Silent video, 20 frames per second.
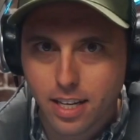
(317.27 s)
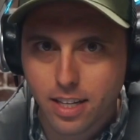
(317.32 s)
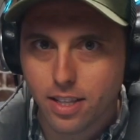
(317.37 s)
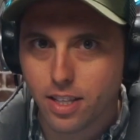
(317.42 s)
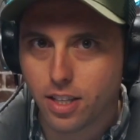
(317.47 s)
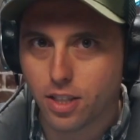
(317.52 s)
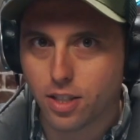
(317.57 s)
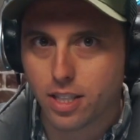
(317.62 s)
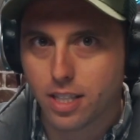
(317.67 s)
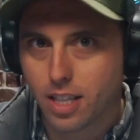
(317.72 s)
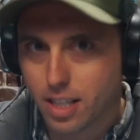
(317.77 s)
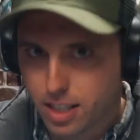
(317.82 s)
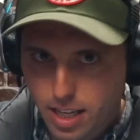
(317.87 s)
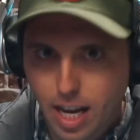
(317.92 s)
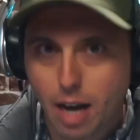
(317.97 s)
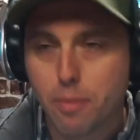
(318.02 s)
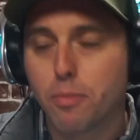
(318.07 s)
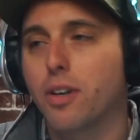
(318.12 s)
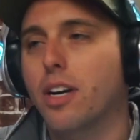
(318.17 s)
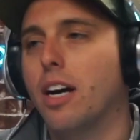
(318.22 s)
this
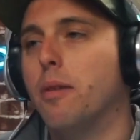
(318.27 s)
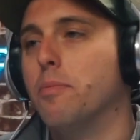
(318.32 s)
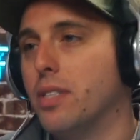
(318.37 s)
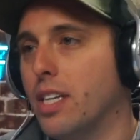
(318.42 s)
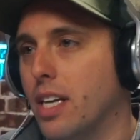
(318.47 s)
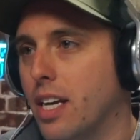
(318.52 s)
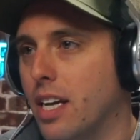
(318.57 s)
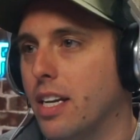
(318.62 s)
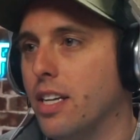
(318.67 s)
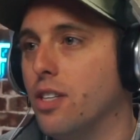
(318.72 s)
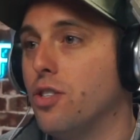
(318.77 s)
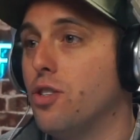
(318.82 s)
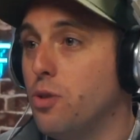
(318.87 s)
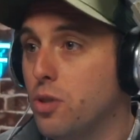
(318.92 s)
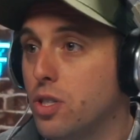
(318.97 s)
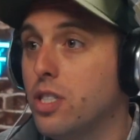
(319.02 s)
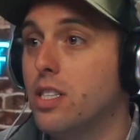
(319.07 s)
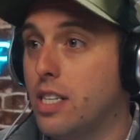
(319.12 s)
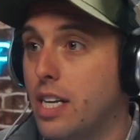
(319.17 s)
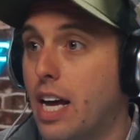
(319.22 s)
couple comes in and
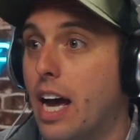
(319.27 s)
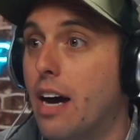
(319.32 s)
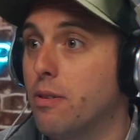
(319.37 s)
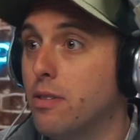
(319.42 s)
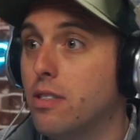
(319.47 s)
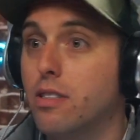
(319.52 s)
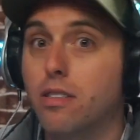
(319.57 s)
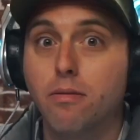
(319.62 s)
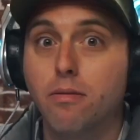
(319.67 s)
chooses a town to